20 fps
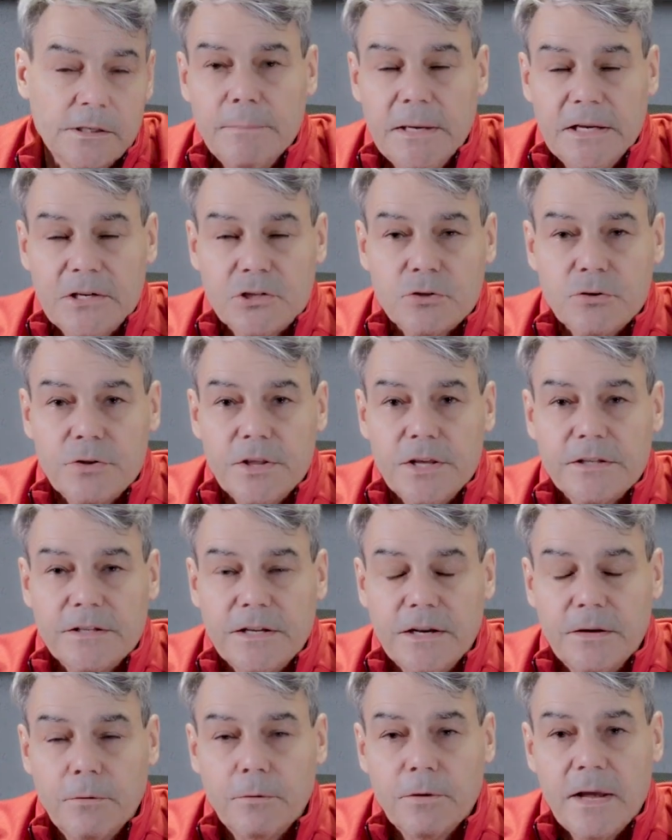make sure that
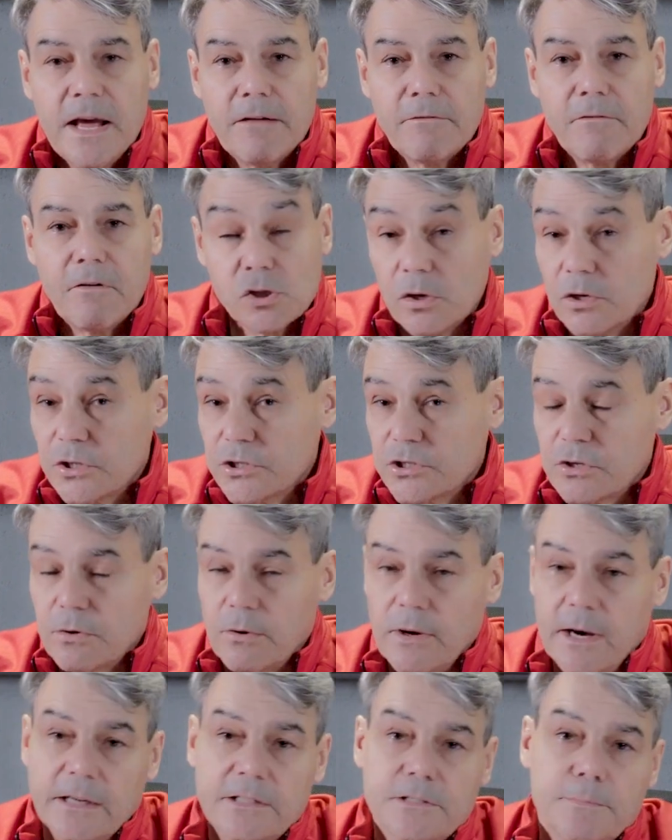they don't have large
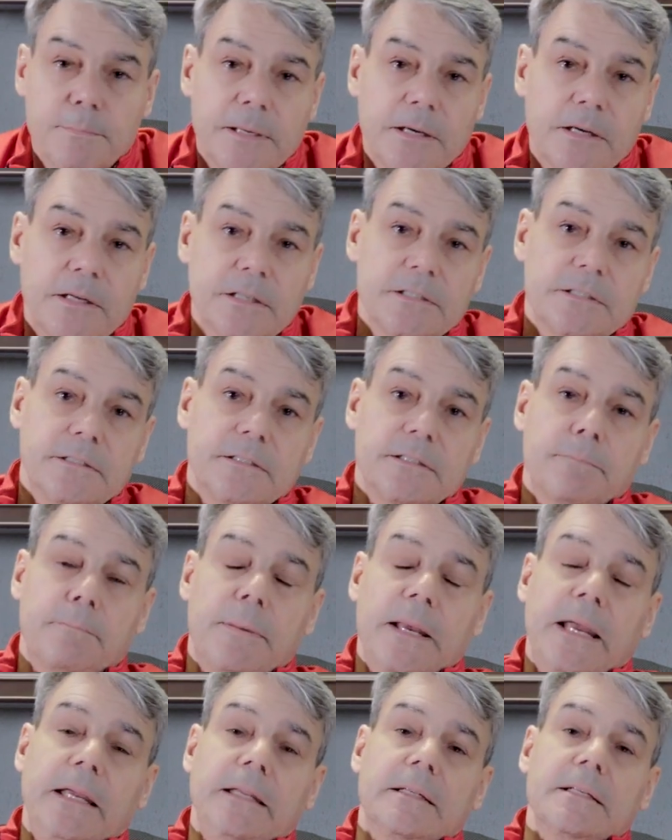cracks because the
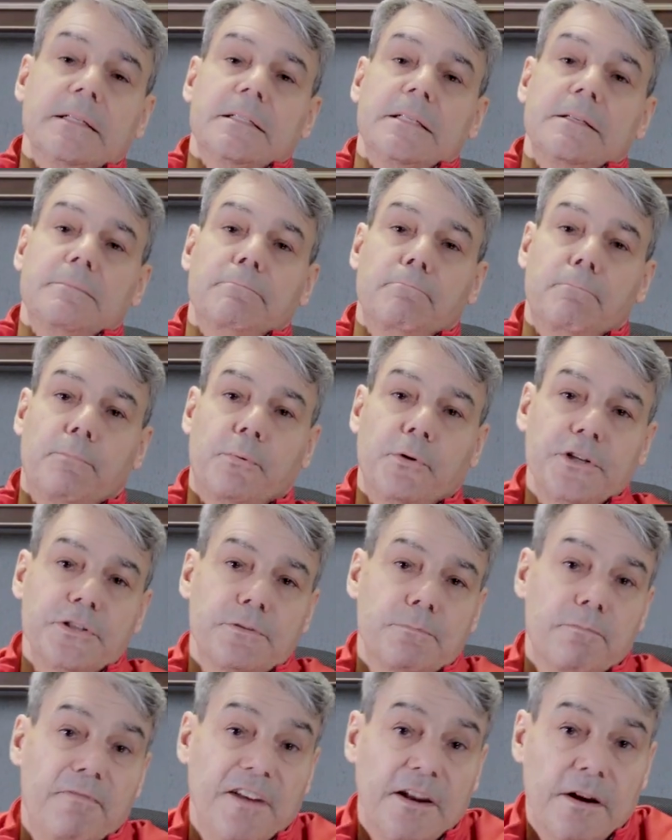paint doesn't
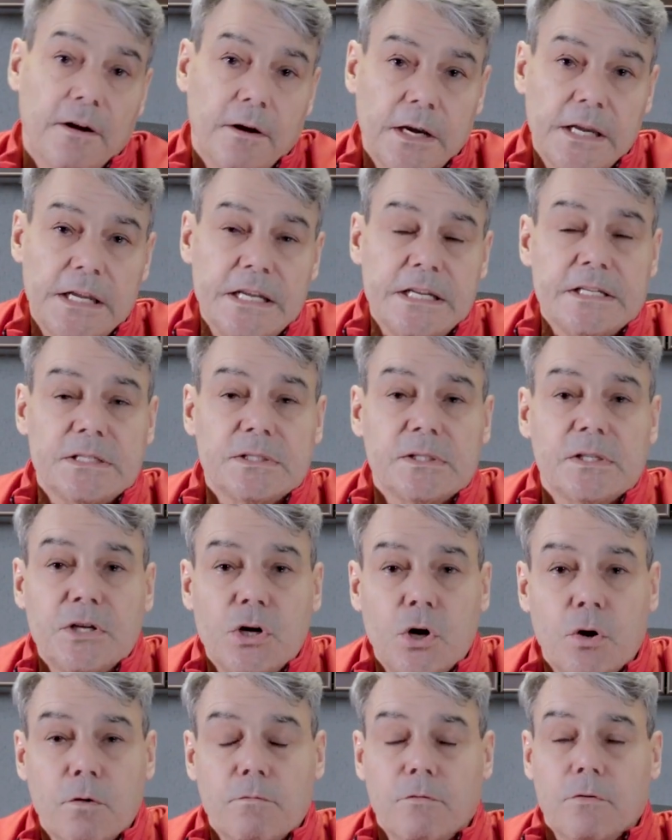bridge very easily
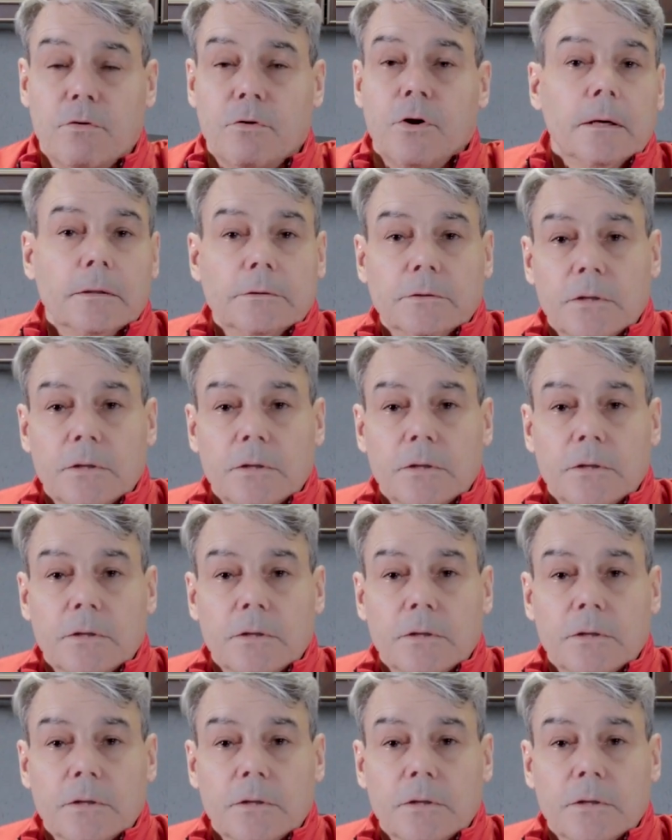over a